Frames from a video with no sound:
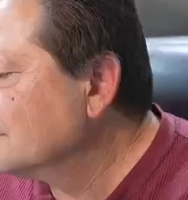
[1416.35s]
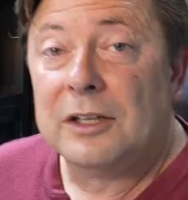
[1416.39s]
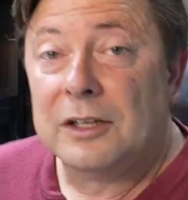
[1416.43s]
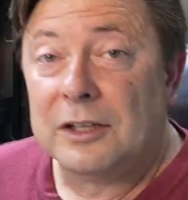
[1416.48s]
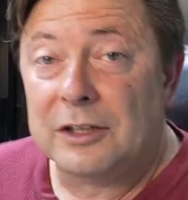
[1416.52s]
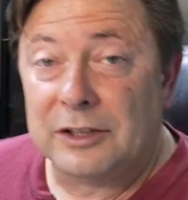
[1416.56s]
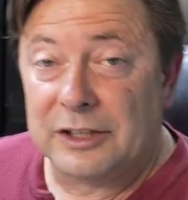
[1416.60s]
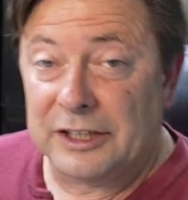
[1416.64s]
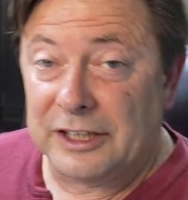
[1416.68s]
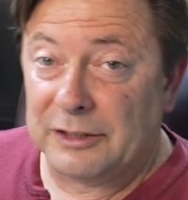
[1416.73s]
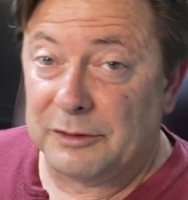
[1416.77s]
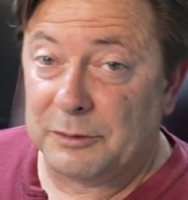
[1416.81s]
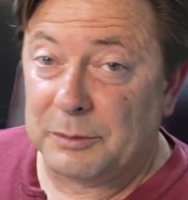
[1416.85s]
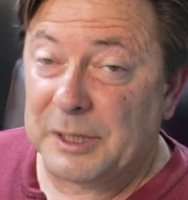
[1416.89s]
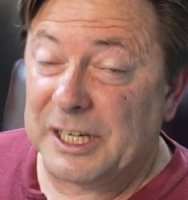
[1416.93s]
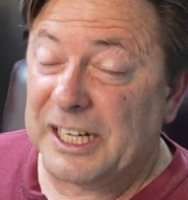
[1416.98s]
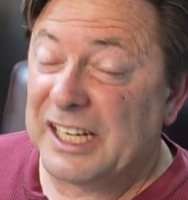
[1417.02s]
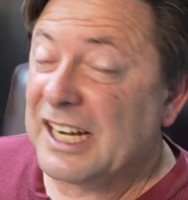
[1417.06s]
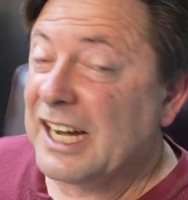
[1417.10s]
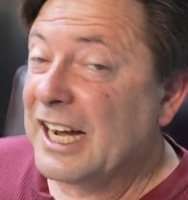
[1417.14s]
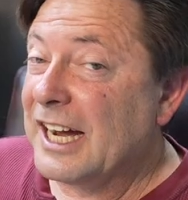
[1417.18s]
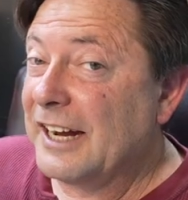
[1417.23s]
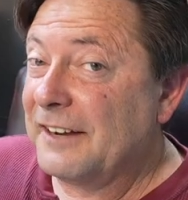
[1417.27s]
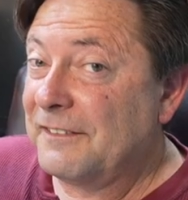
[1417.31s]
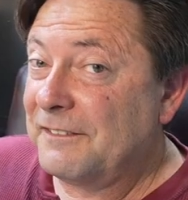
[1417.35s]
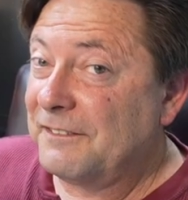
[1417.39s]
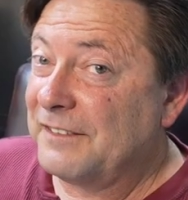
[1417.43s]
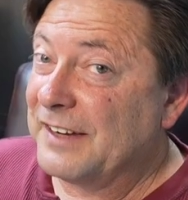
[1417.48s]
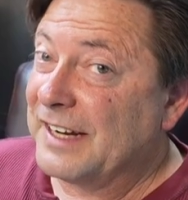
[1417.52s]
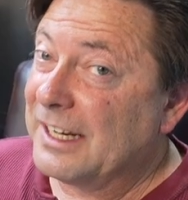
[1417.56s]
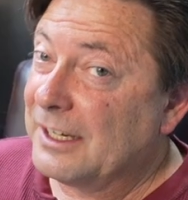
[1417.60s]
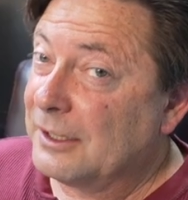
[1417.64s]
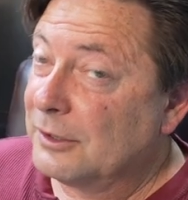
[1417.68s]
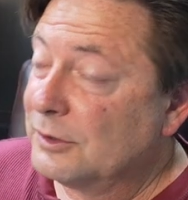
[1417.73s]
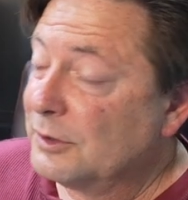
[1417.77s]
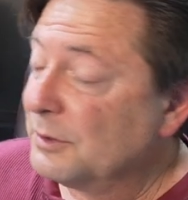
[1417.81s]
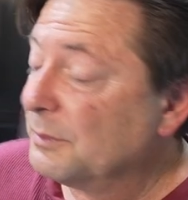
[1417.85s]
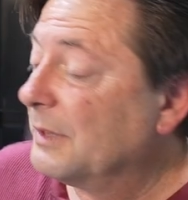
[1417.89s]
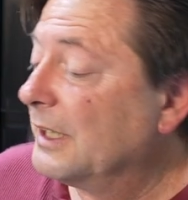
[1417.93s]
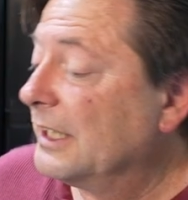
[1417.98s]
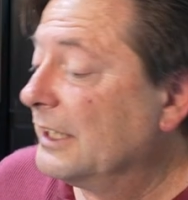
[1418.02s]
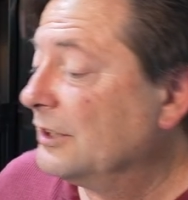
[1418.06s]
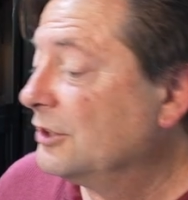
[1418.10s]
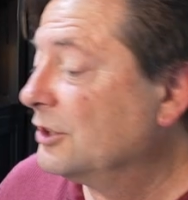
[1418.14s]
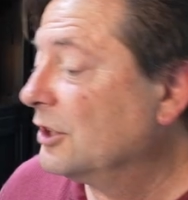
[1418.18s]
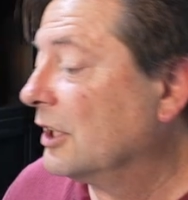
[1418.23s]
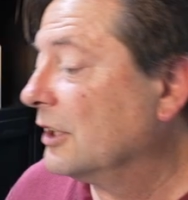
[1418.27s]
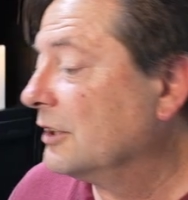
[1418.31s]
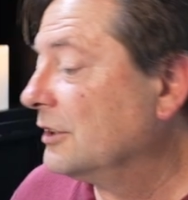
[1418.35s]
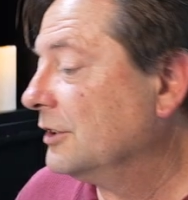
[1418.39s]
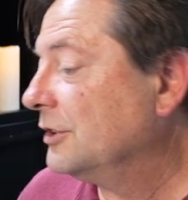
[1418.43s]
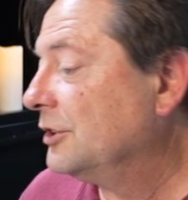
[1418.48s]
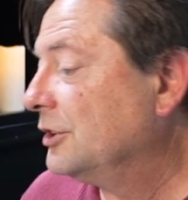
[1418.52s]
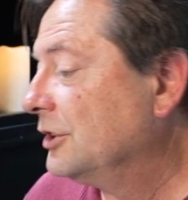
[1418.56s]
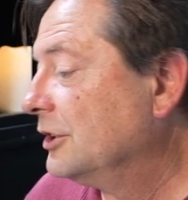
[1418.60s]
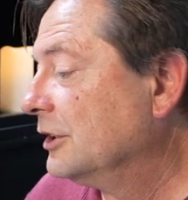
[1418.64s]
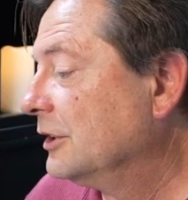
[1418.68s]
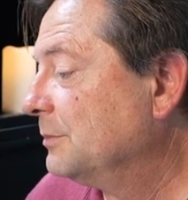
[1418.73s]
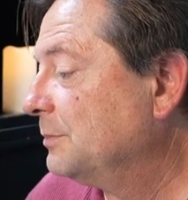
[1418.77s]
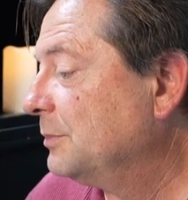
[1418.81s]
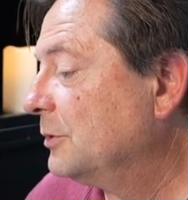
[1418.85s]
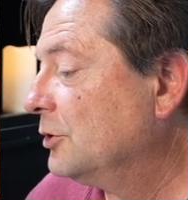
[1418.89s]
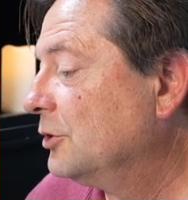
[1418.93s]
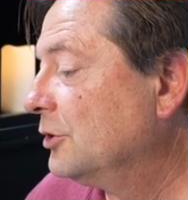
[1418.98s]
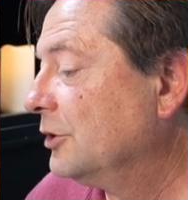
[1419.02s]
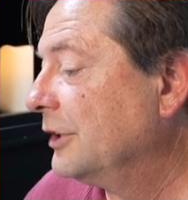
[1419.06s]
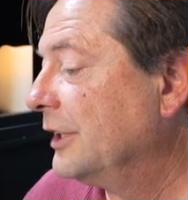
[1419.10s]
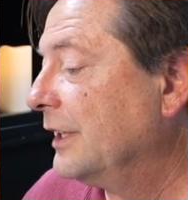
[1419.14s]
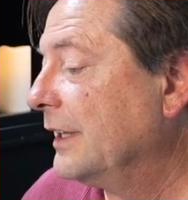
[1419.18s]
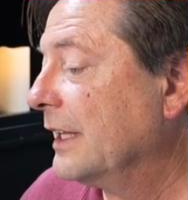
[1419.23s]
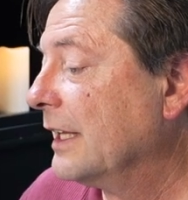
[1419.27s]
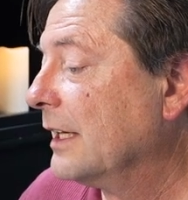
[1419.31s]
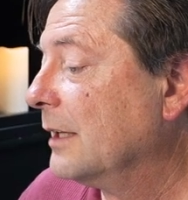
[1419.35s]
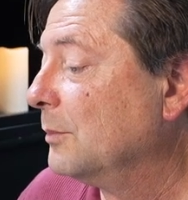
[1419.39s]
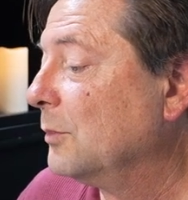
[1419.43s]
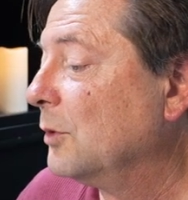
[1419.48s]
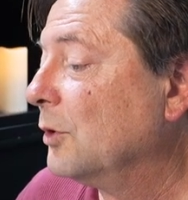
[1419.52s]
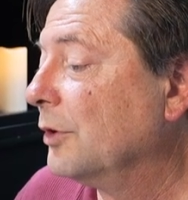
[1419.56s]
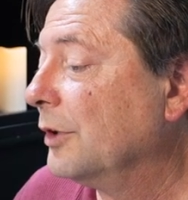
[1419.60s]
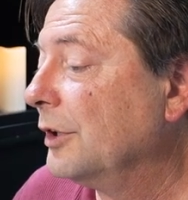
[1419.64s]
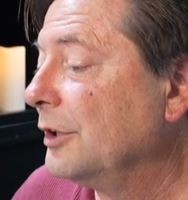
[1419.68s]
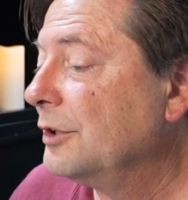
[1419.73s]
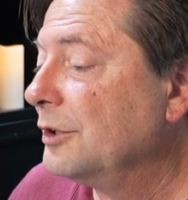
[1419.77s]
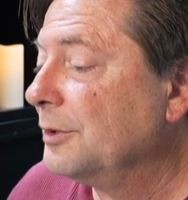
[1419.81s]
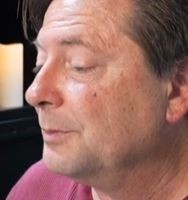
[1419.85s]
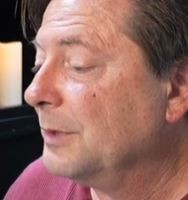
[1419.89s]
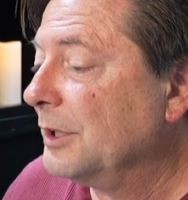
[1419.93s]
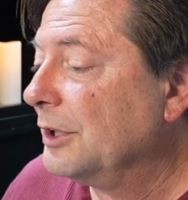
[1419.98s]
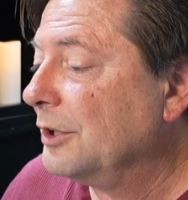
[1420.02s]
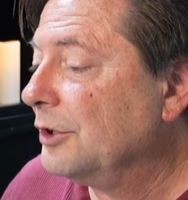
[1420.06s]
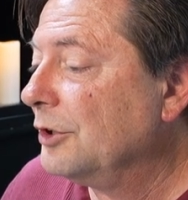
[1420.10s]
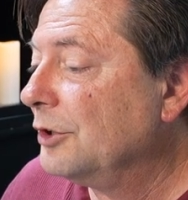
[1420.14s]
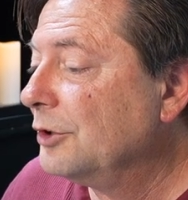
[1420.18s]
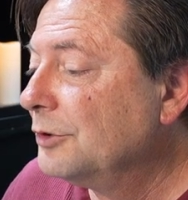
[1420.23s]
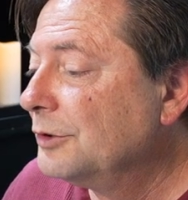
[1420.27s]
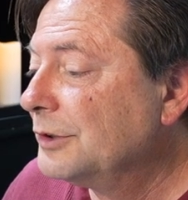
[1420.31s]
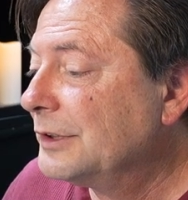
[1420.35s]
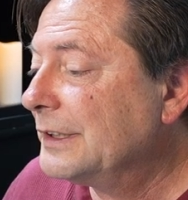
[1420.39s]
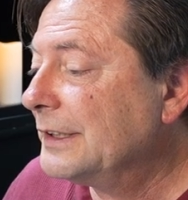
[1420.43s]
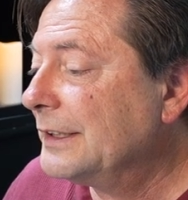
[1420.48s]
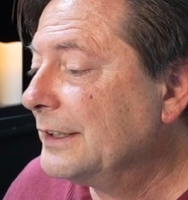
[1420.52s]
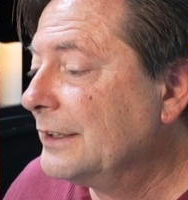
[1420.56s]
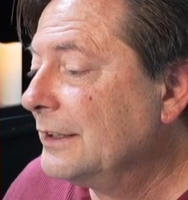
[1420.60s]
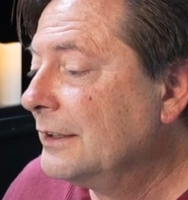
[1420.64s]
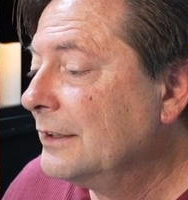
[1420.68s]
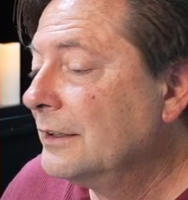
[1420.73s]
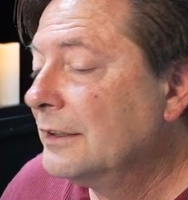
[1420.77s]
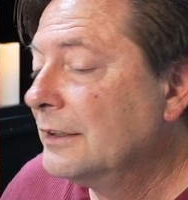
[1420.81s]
All right, everybody, I found my chocolate chip cookie that I'm going to be using.